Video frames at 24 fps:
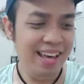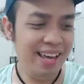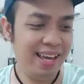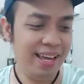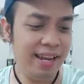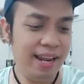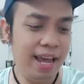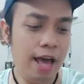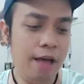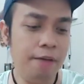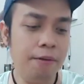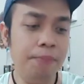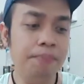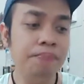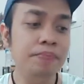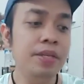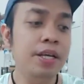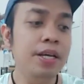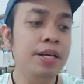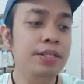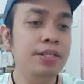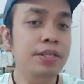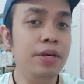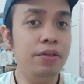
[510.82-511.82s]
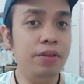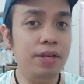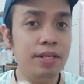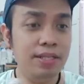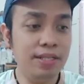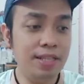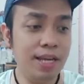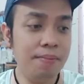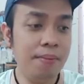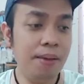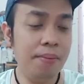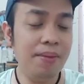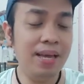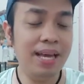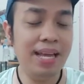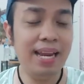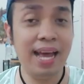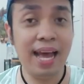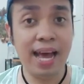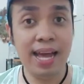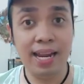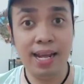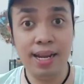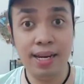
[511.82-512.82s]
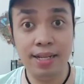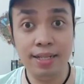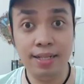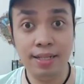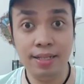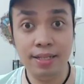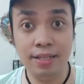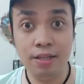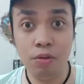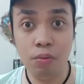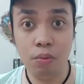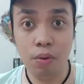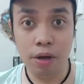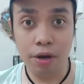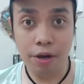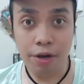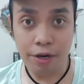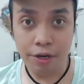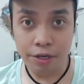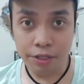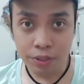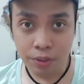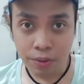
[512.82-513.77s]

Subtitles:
can't help it. So this time I'm gonna add a distilled water.